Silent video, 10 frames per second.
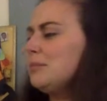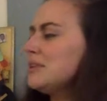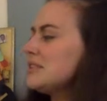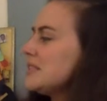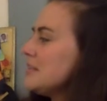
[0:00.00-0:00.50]

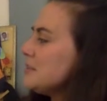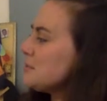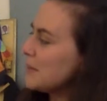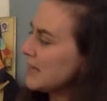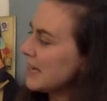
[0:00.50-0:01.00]
But
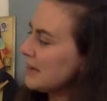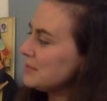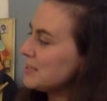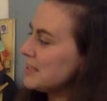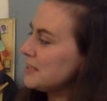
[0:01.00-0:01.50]
since we
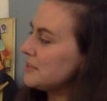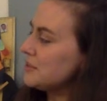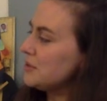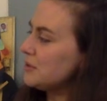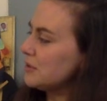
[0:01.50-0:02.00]
came to this
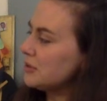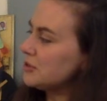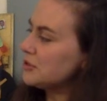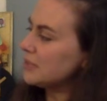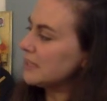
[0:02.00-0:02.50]
new
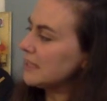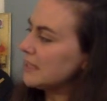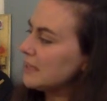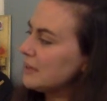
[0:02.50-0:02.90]
country,